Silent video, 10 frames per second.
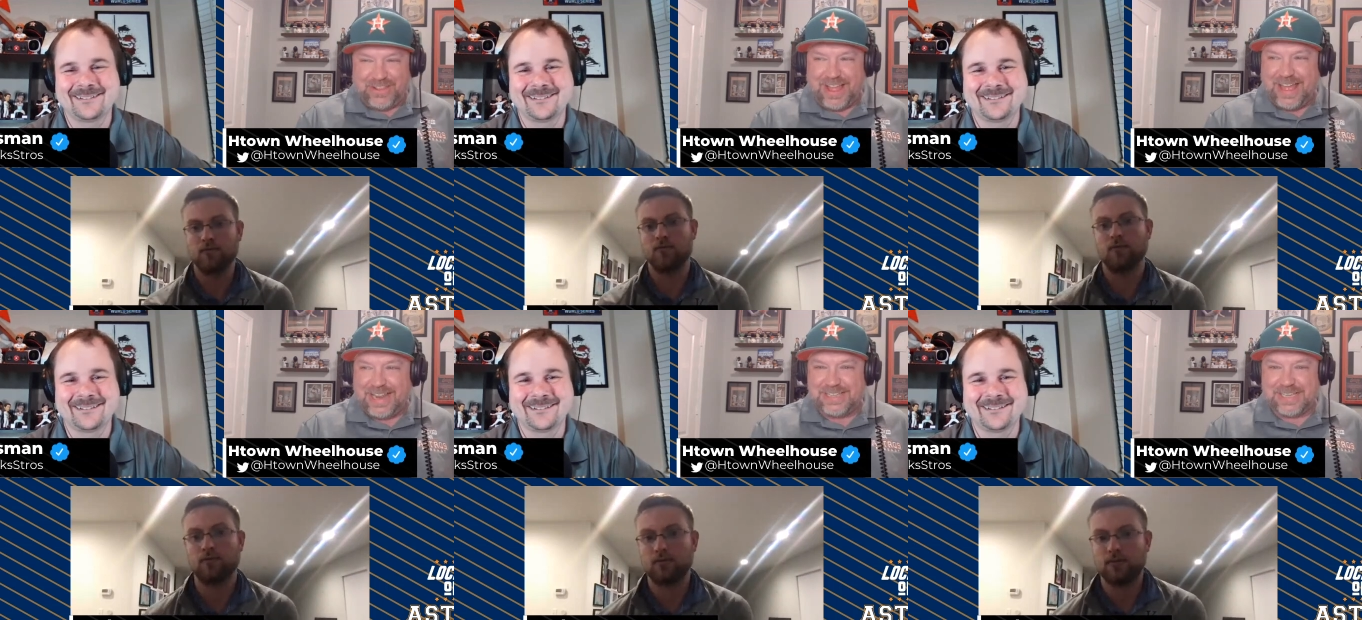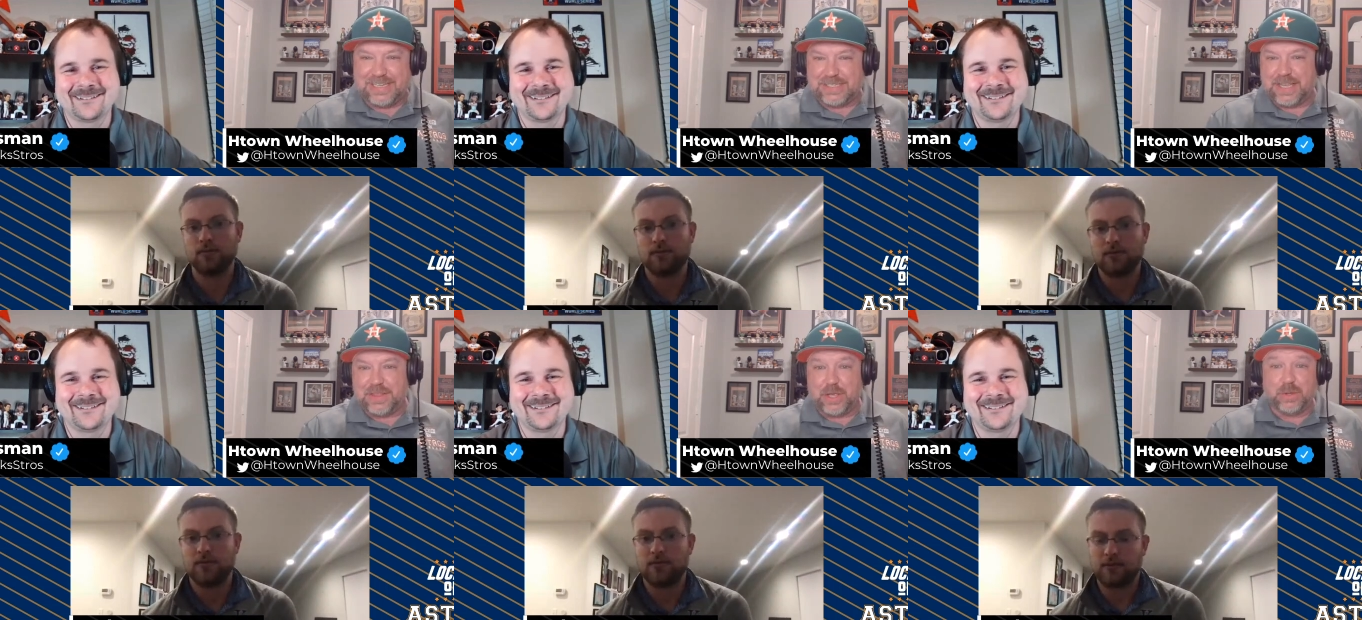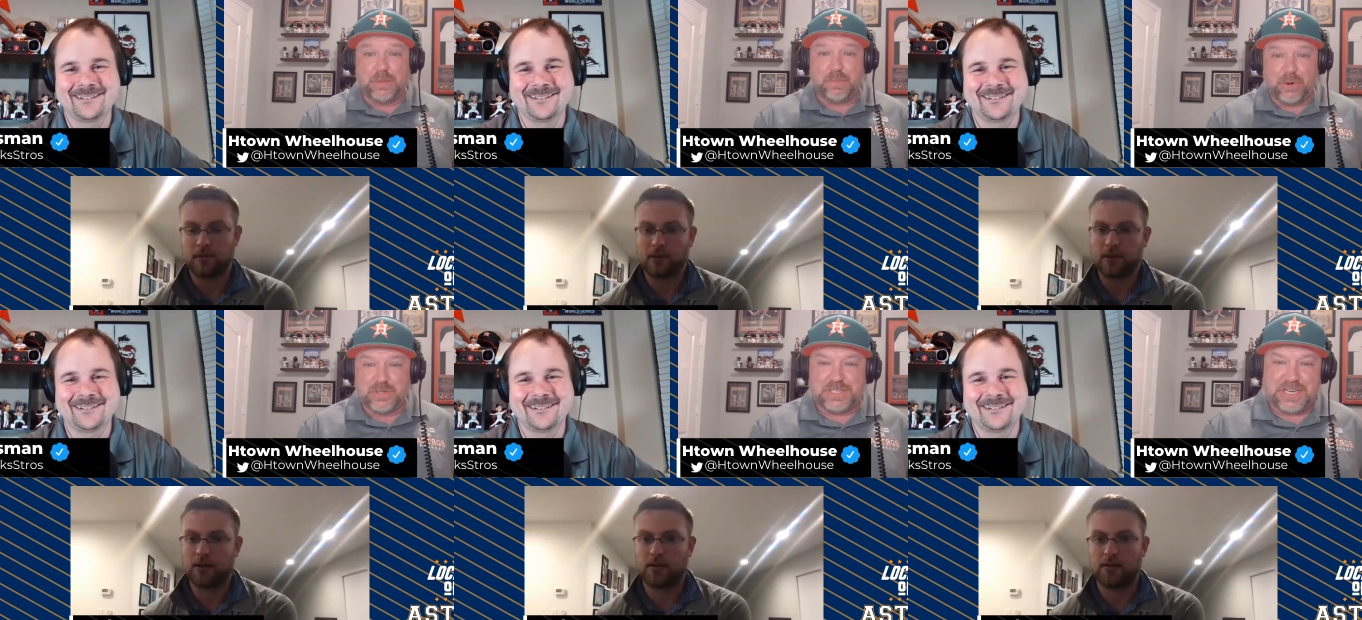Speaker 1: a lot is I say the only
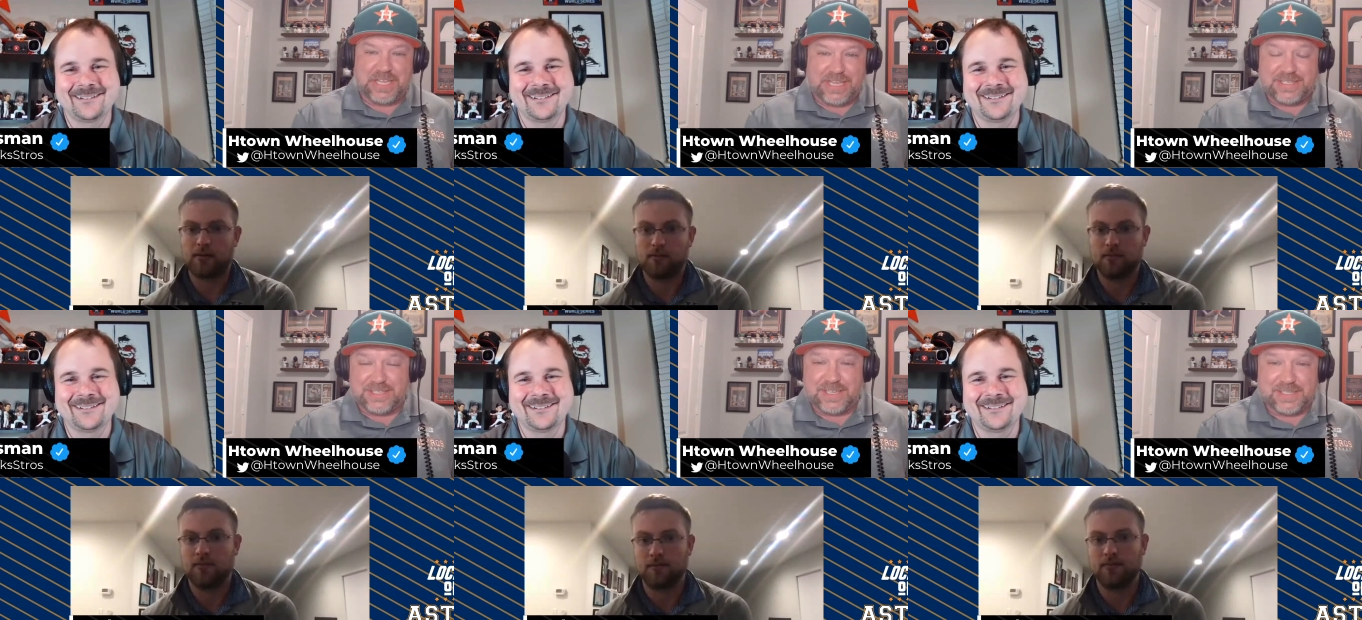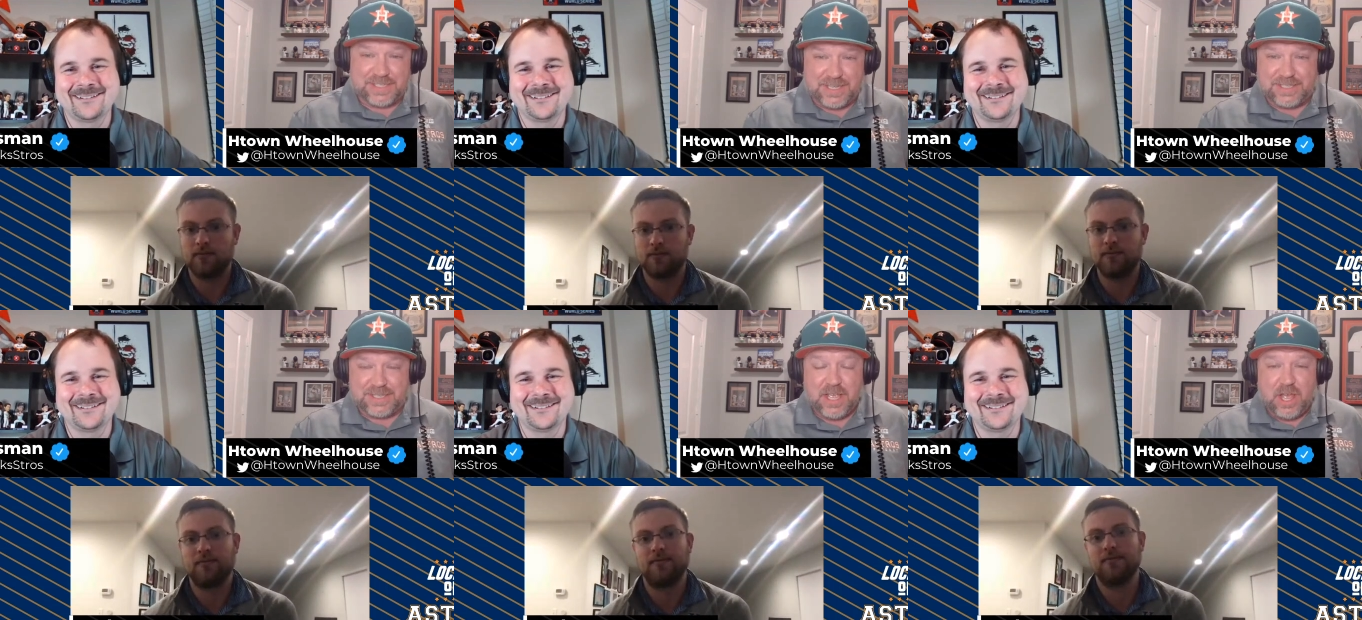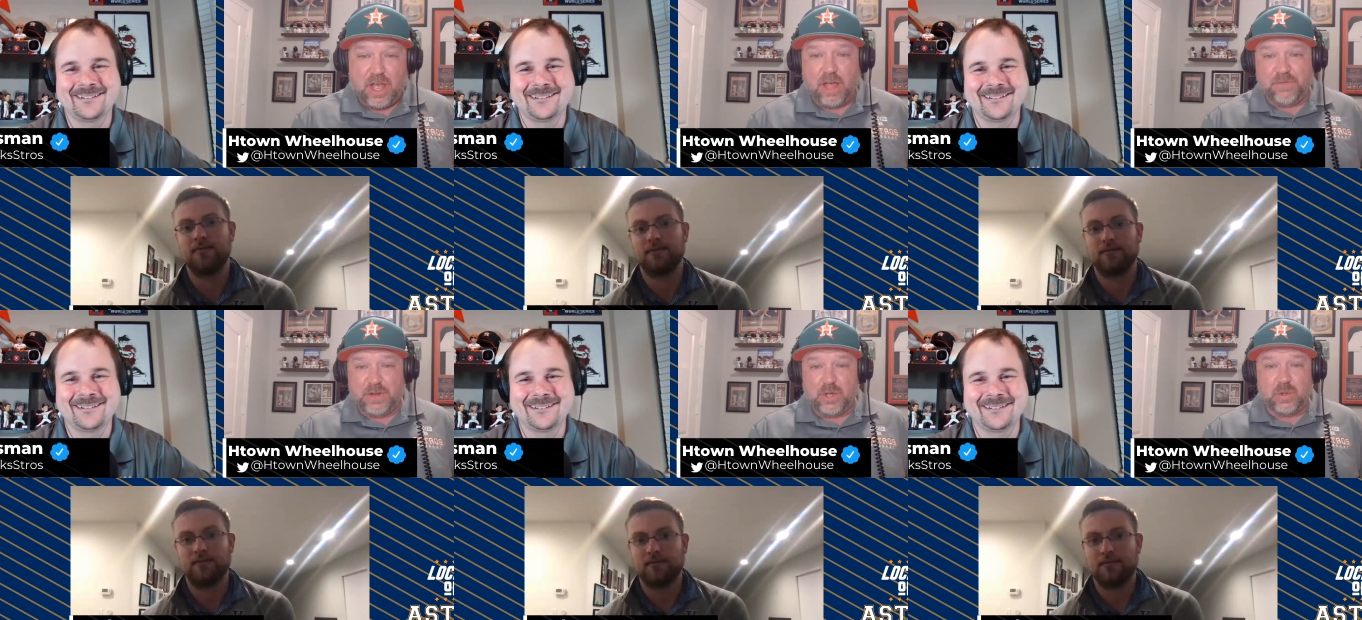person to get six hits
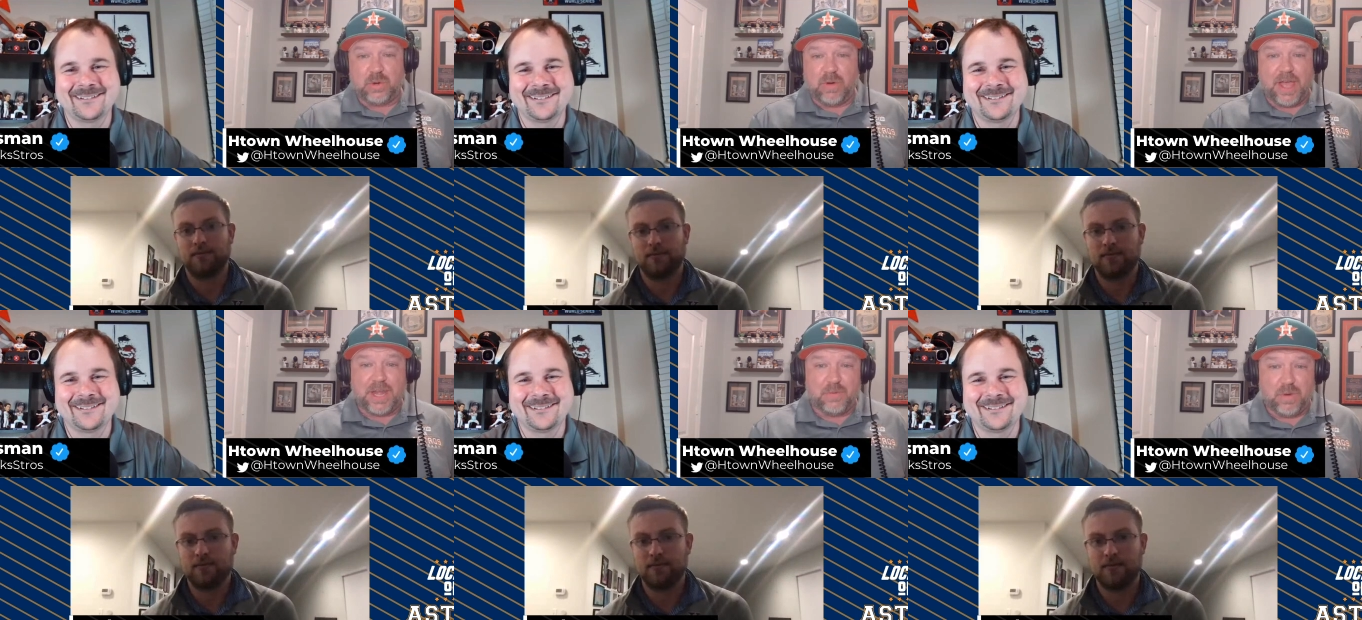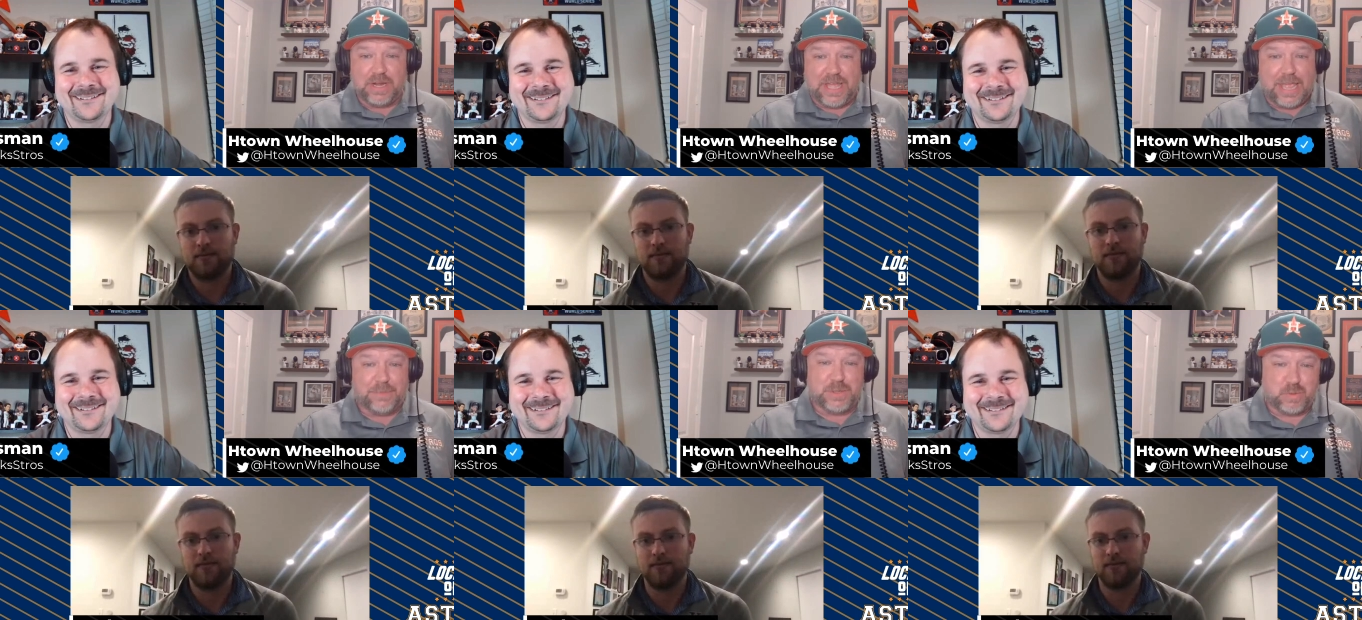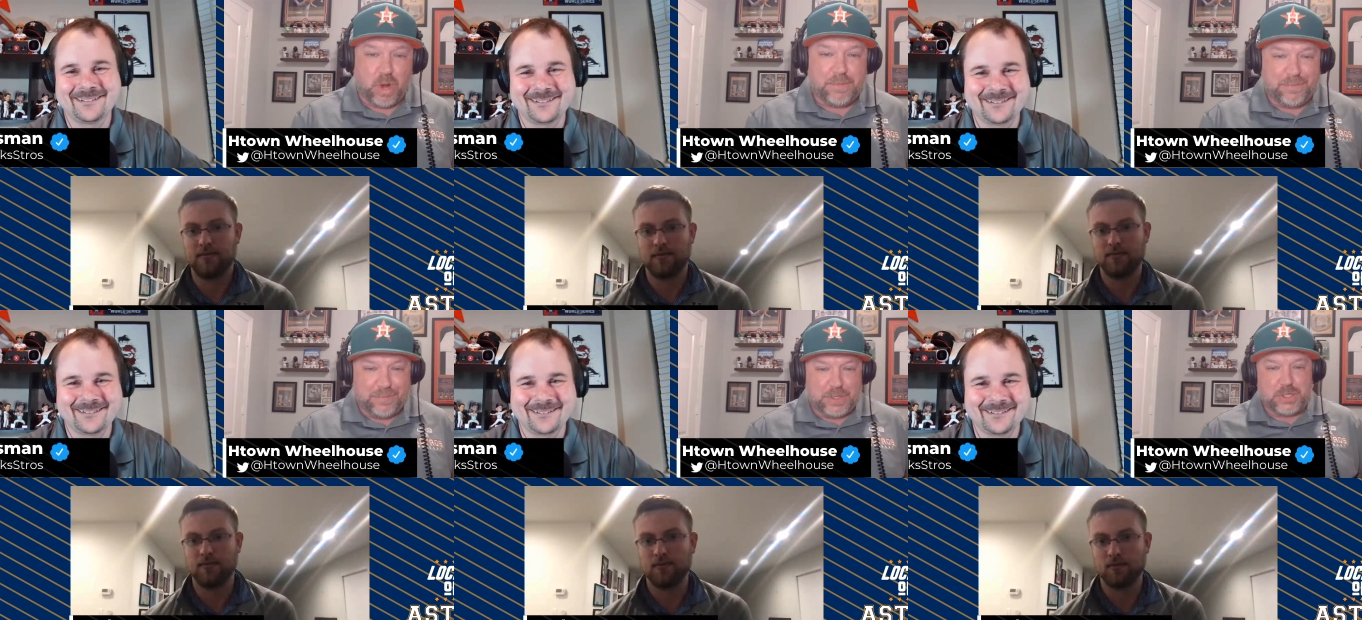off of Nolan Ryan in one game is Rob
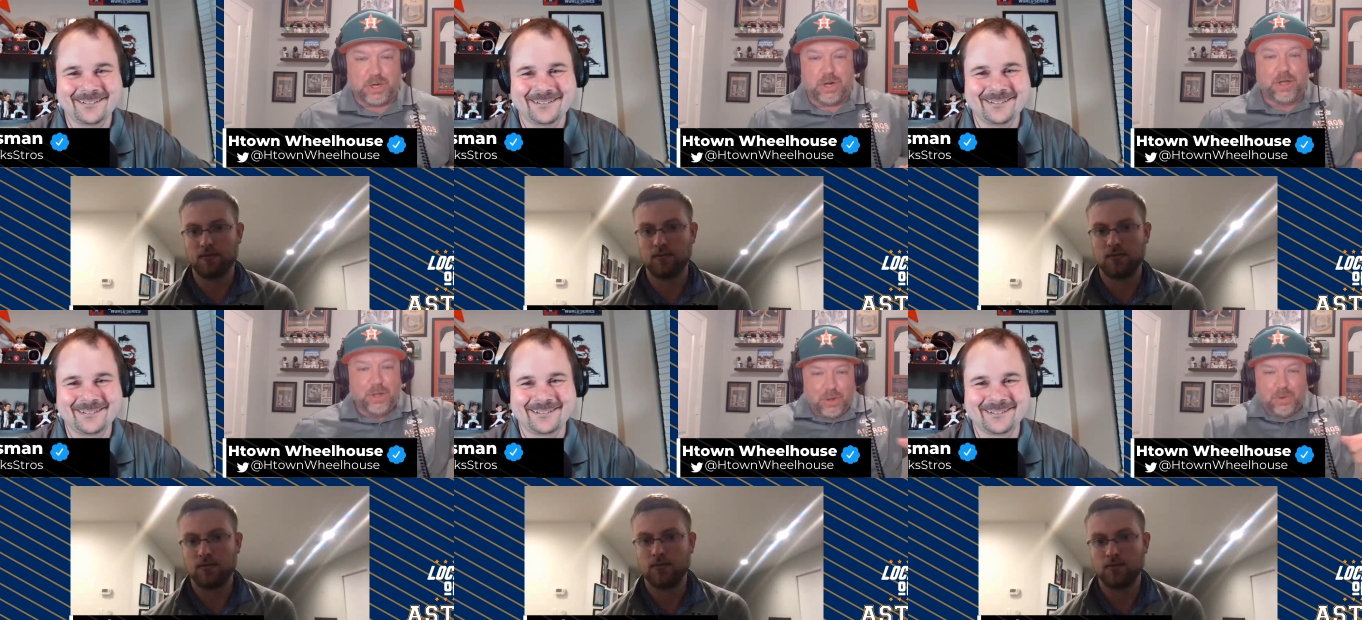Ventura.